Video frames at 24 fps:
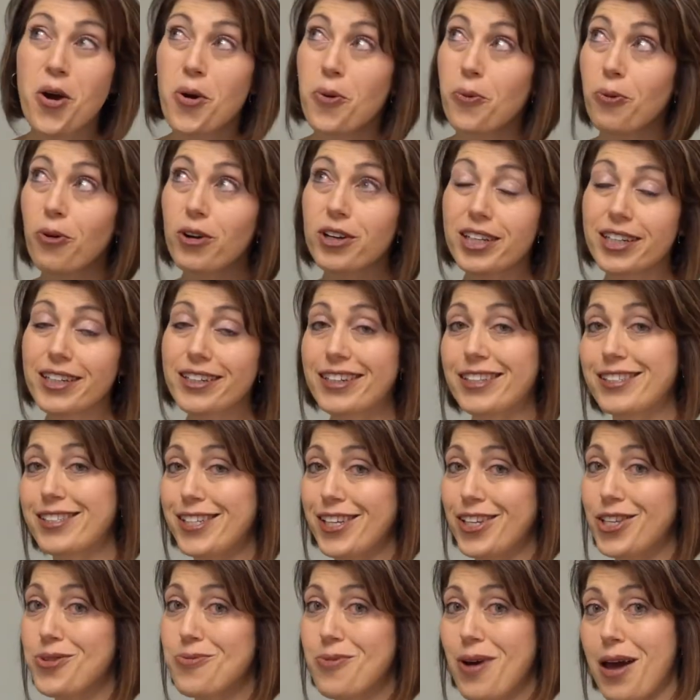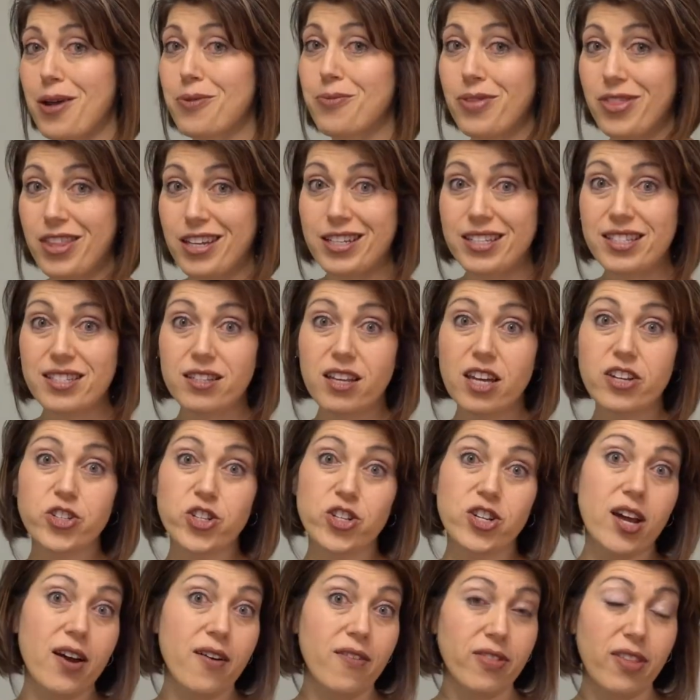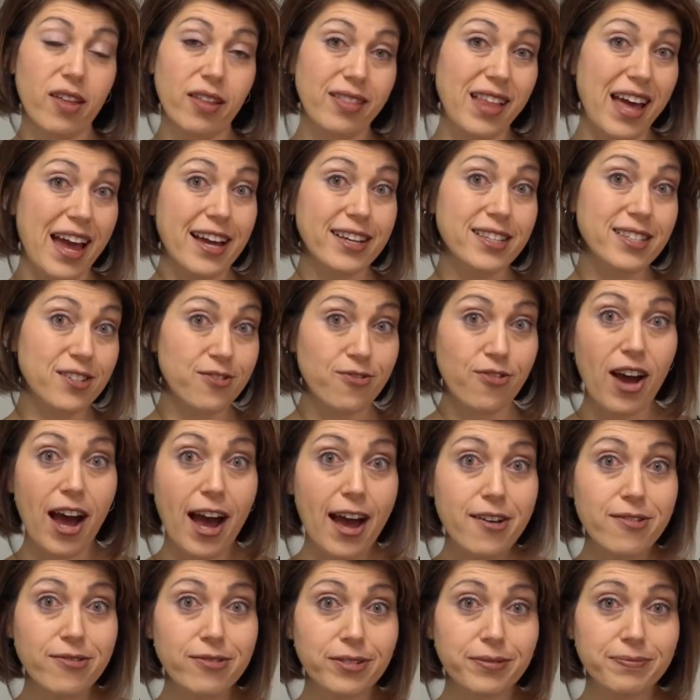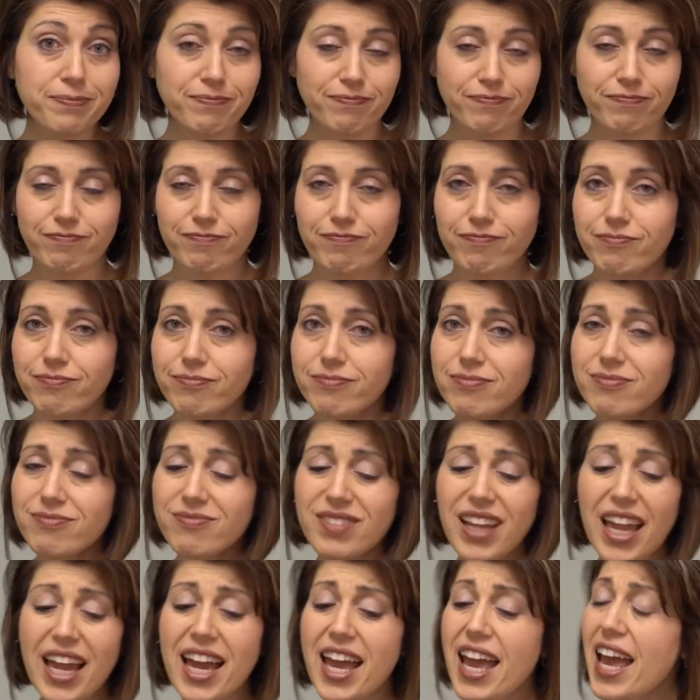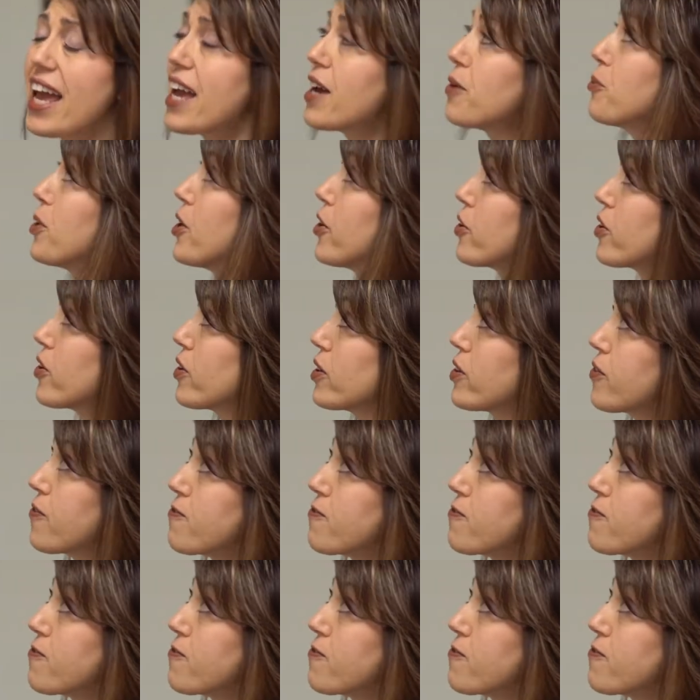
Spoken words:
We're going to continue on with the discussion of the last 5, and we are going to